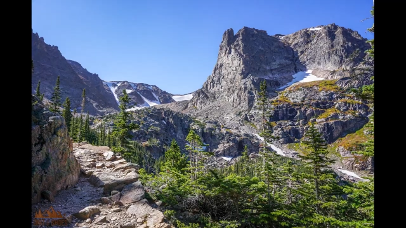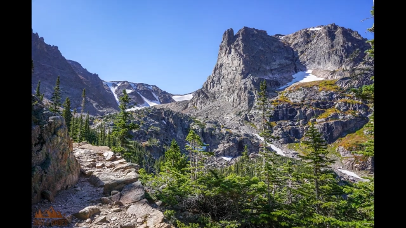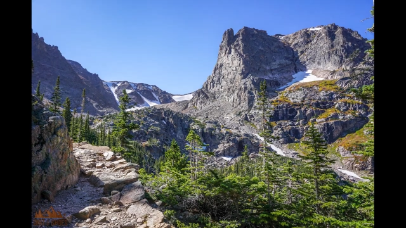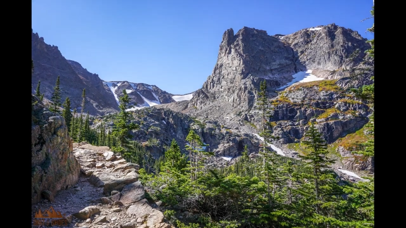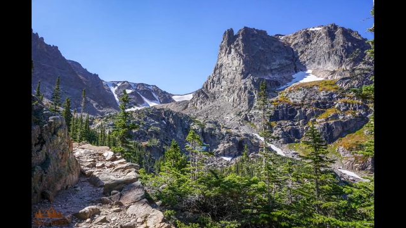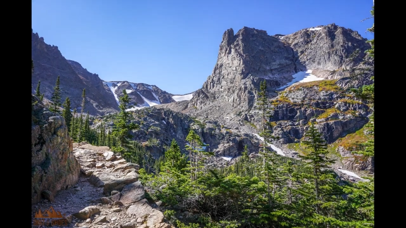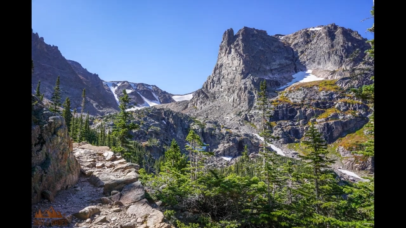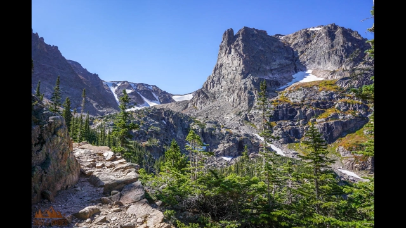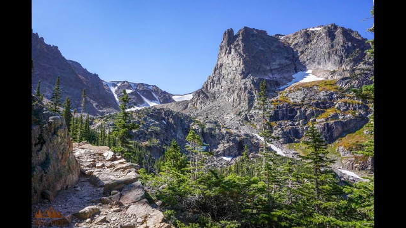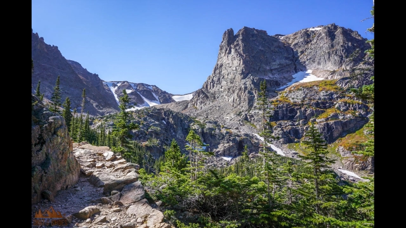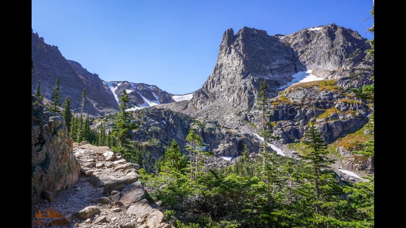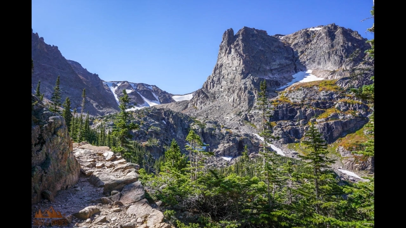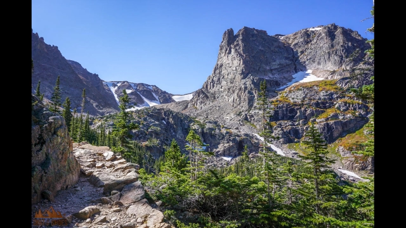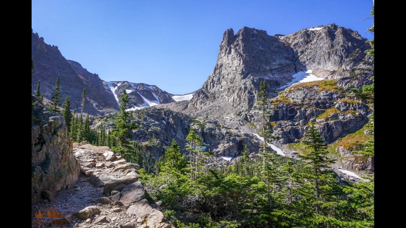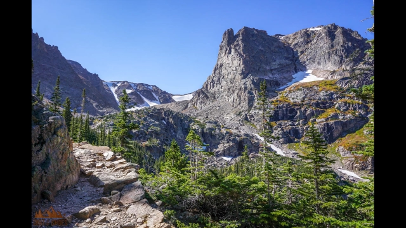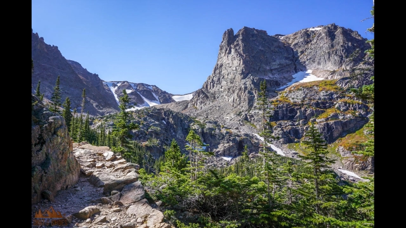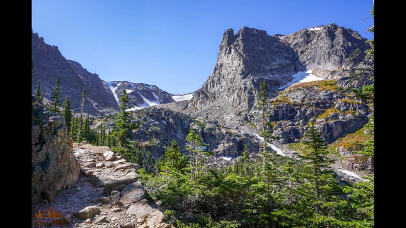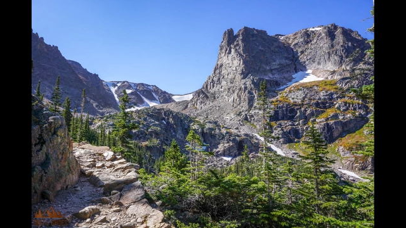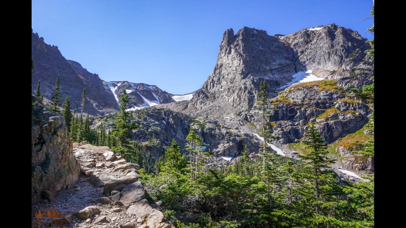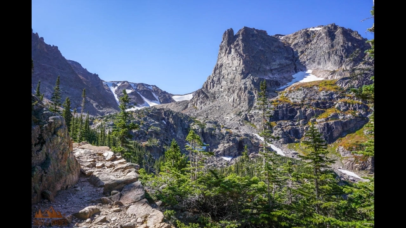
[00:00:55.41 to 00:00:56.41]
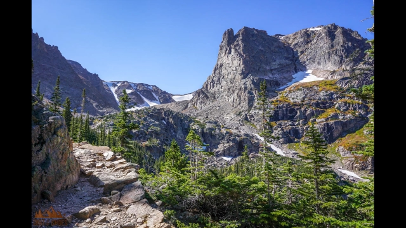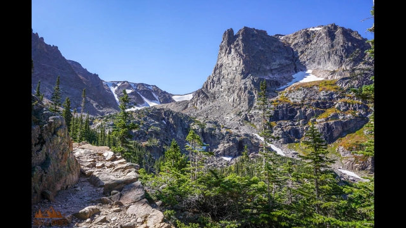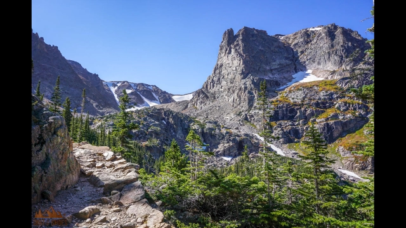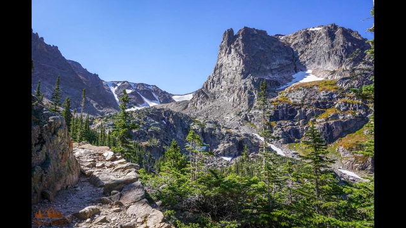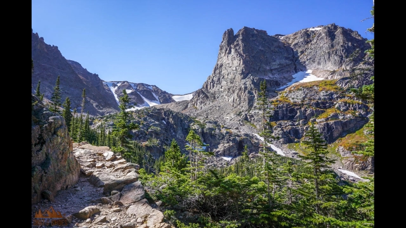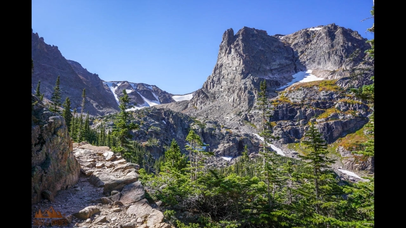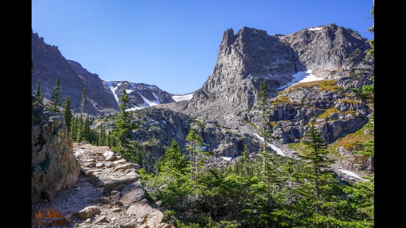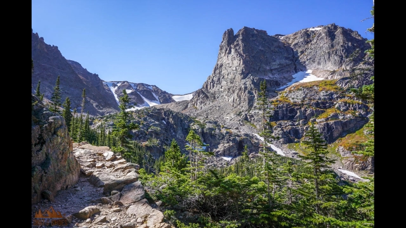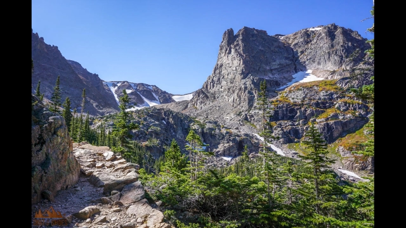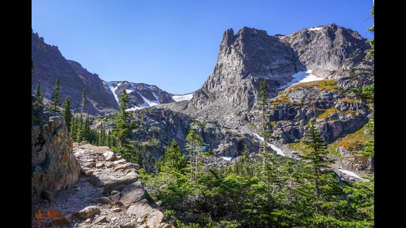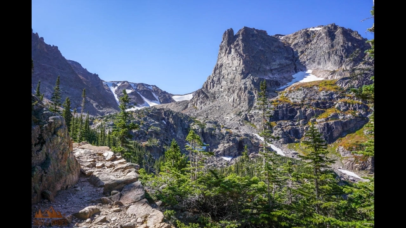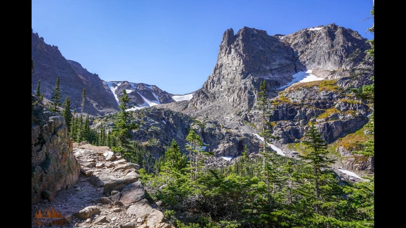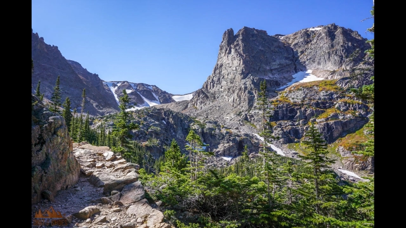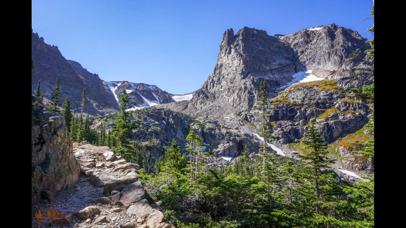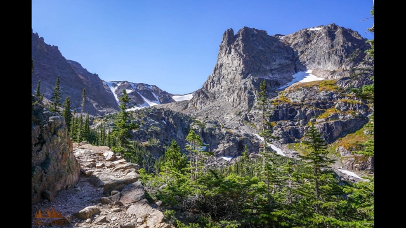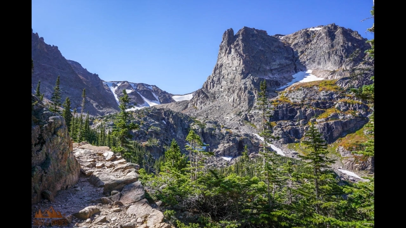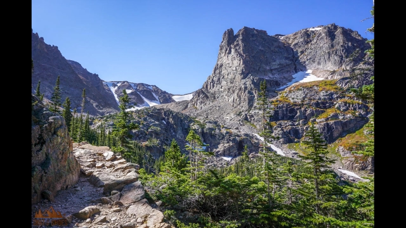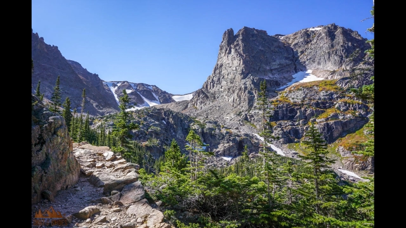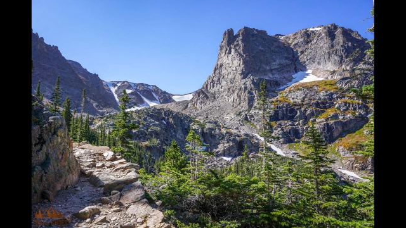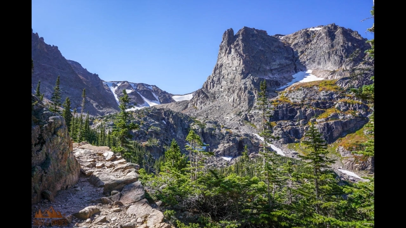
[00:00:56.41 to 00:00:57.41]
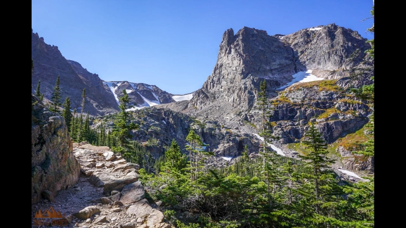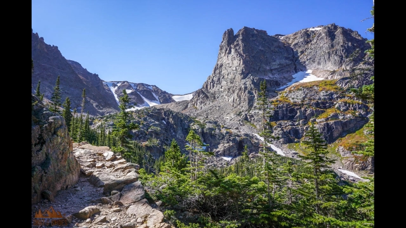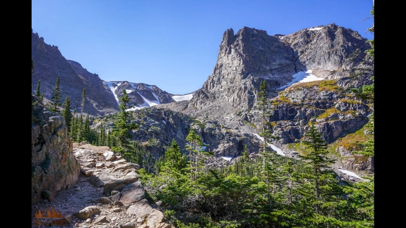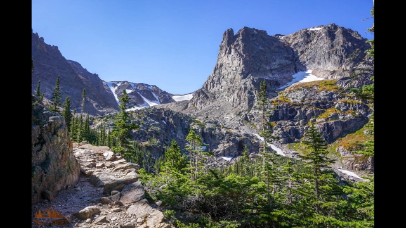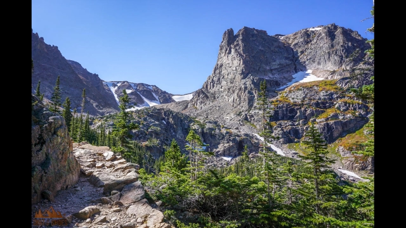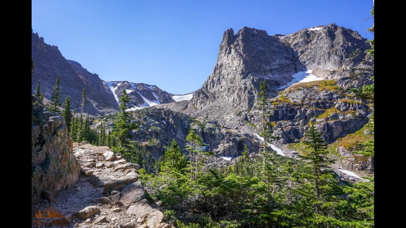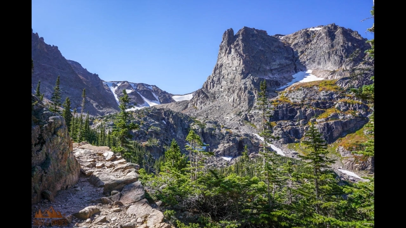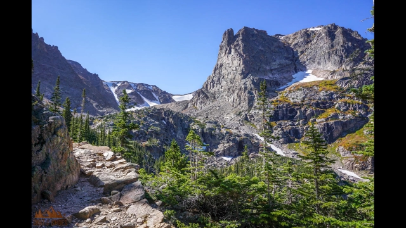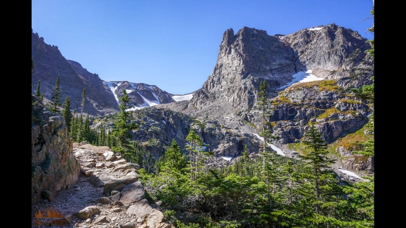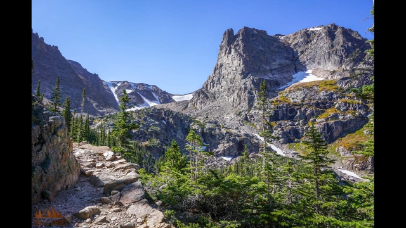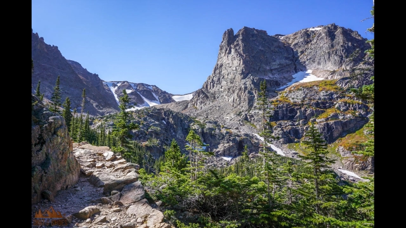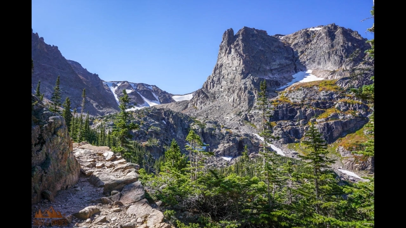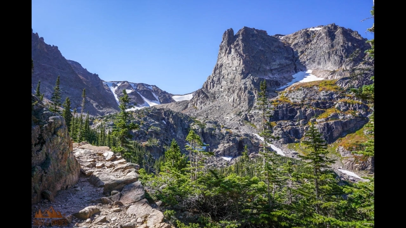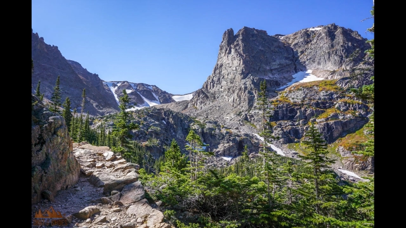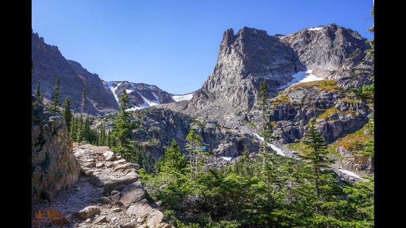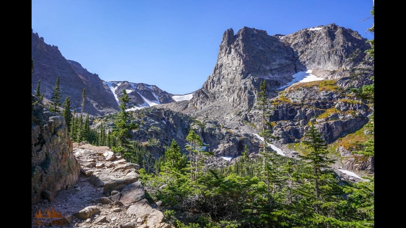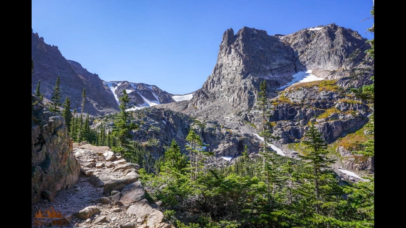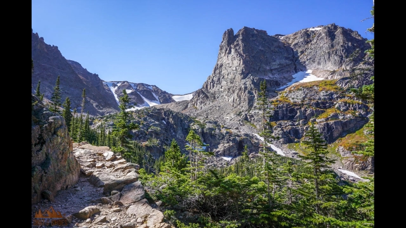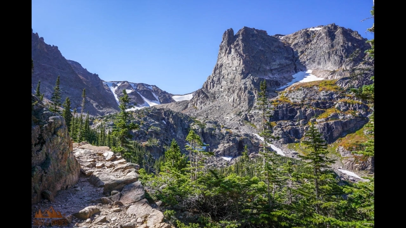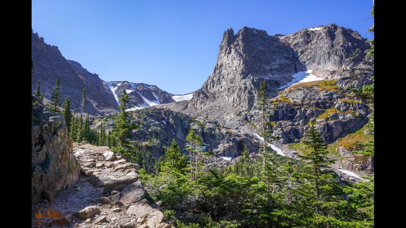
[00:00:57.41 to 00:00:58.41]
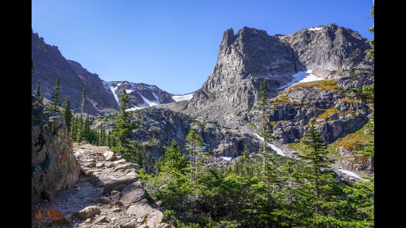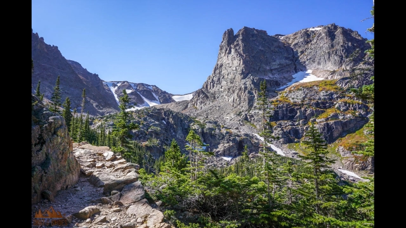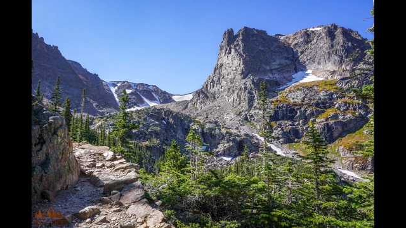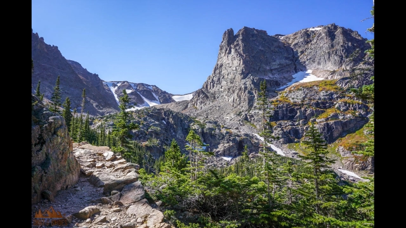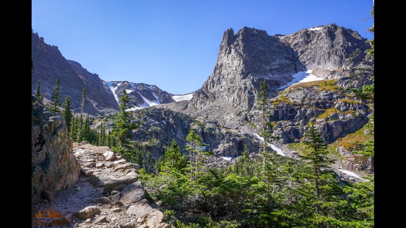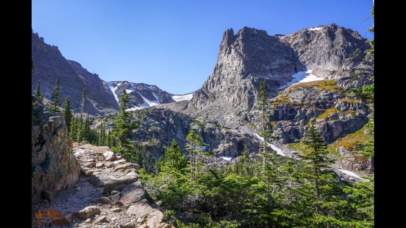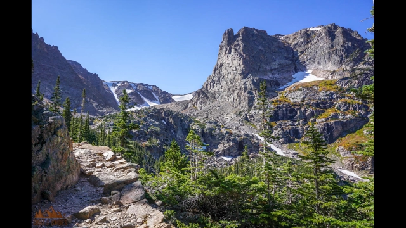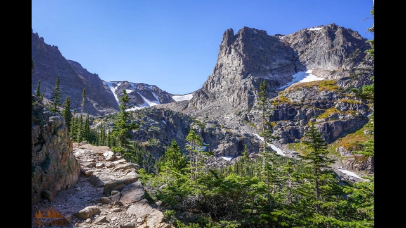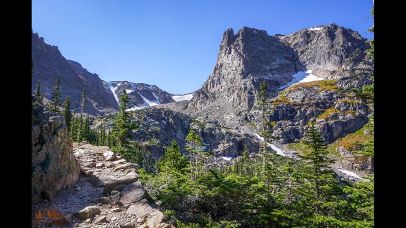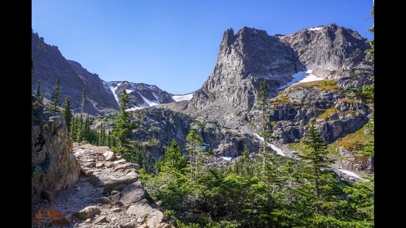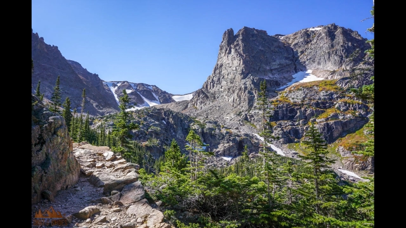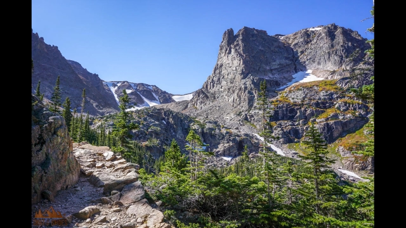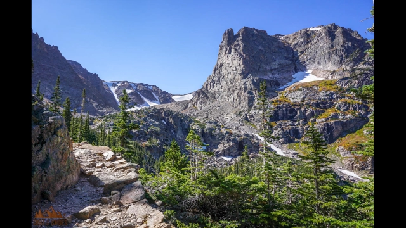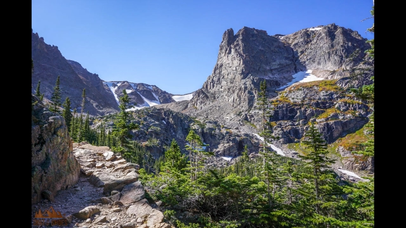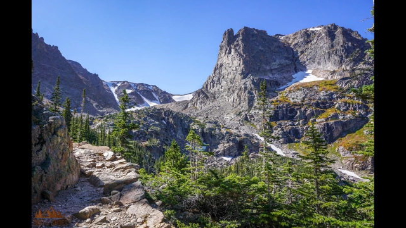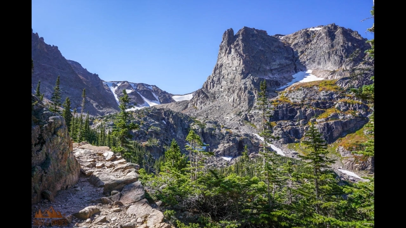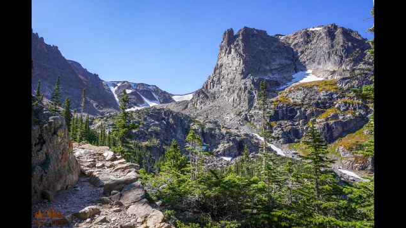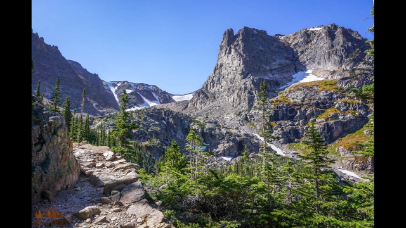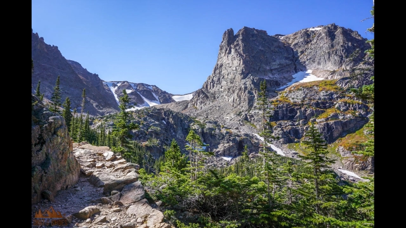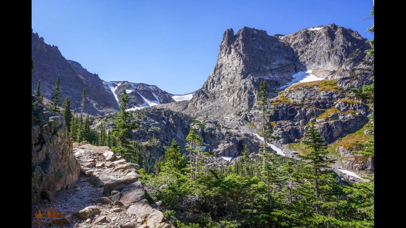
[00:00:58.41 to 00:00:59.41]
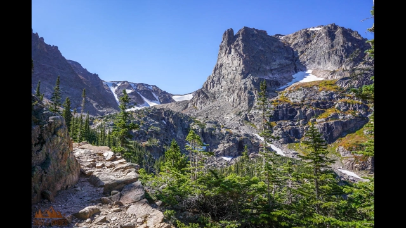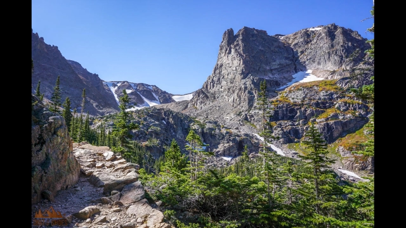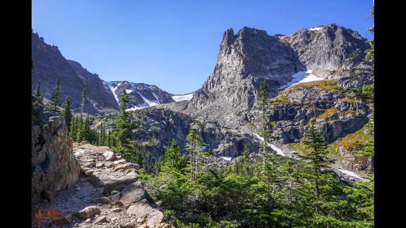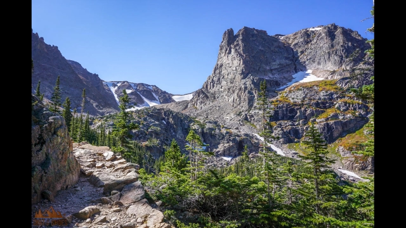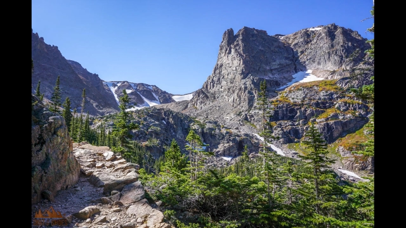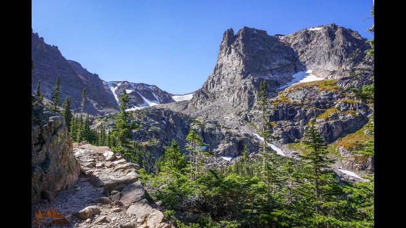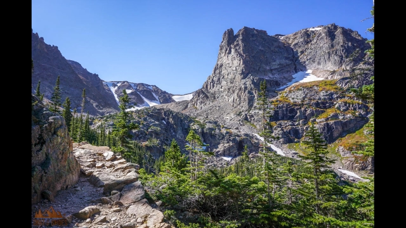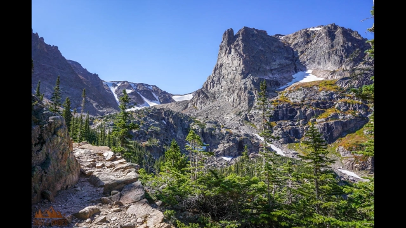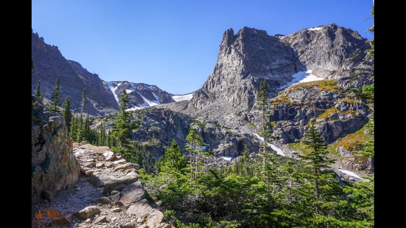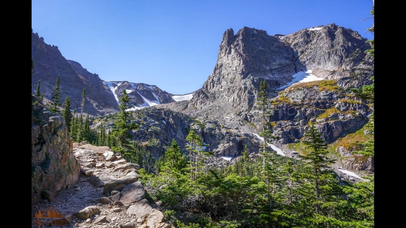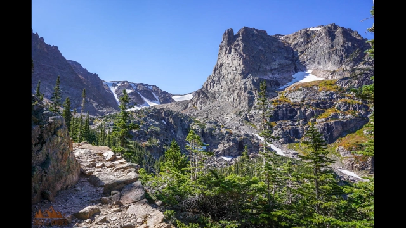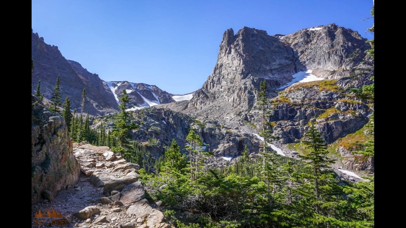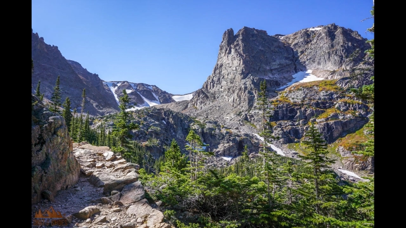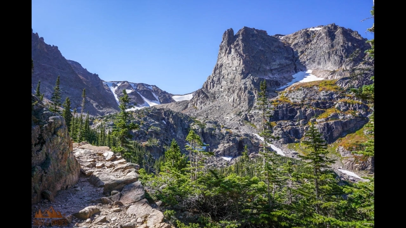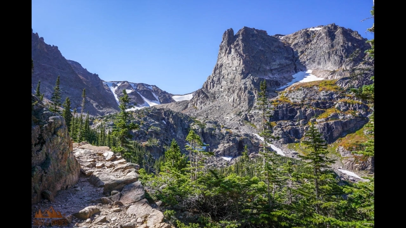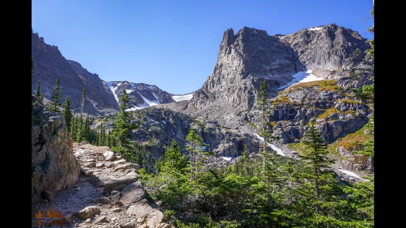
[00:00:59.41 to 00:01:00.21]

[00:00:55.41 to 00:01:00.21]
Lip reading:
Nobody's mouth can be seen.